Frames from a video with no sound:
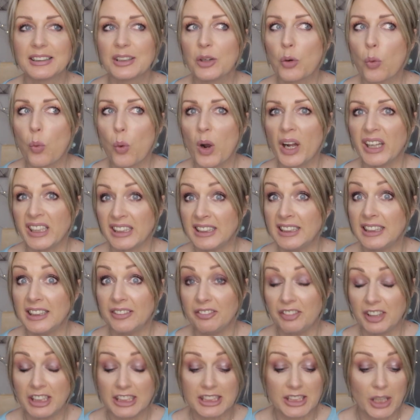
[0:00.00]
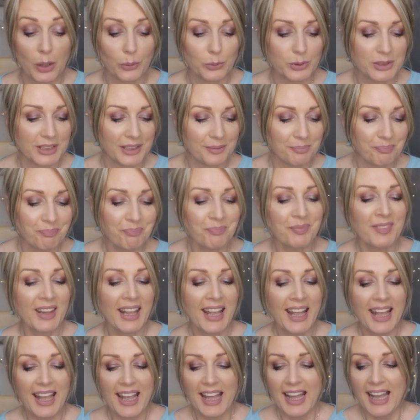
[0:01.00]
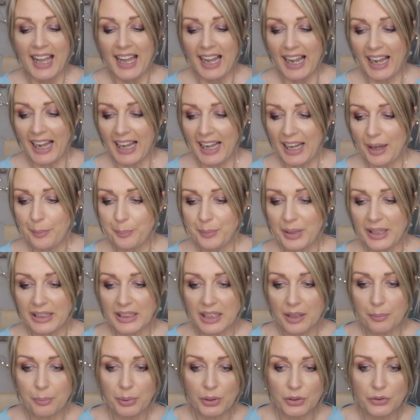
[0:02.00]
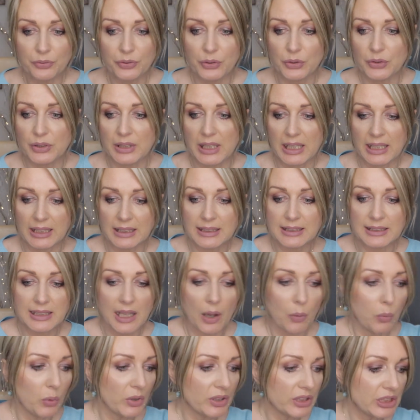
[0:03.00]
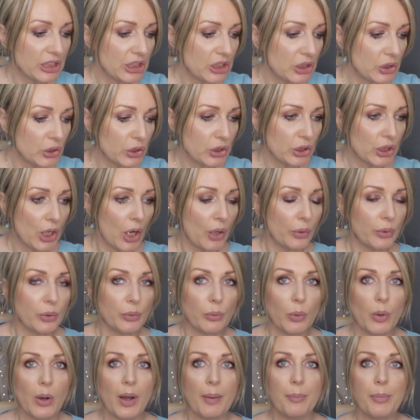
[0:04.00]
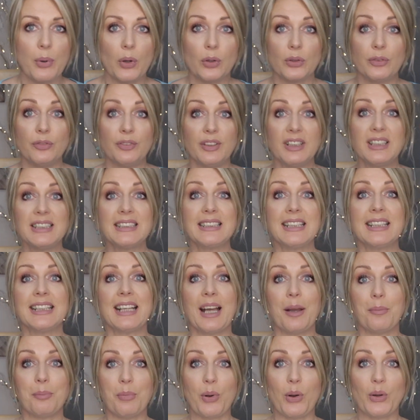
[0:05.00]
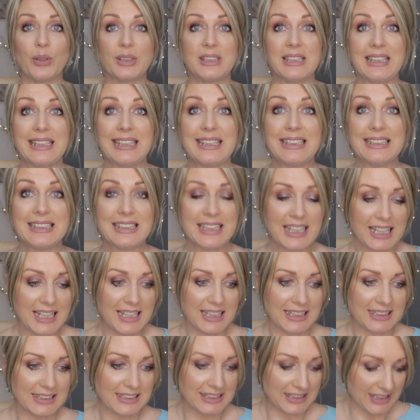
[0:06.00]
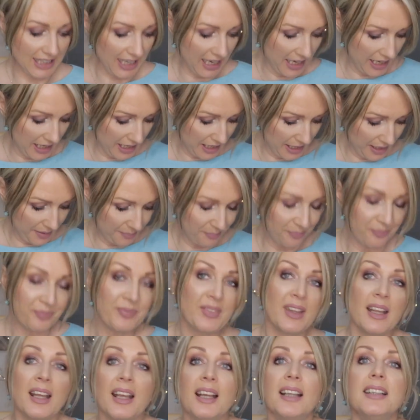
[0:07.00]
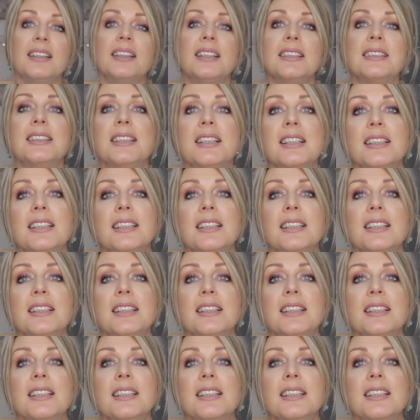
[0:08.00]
quietly videoed him, and I bought a few things, so I wanted to show you what I bought. First thing I bought is this. This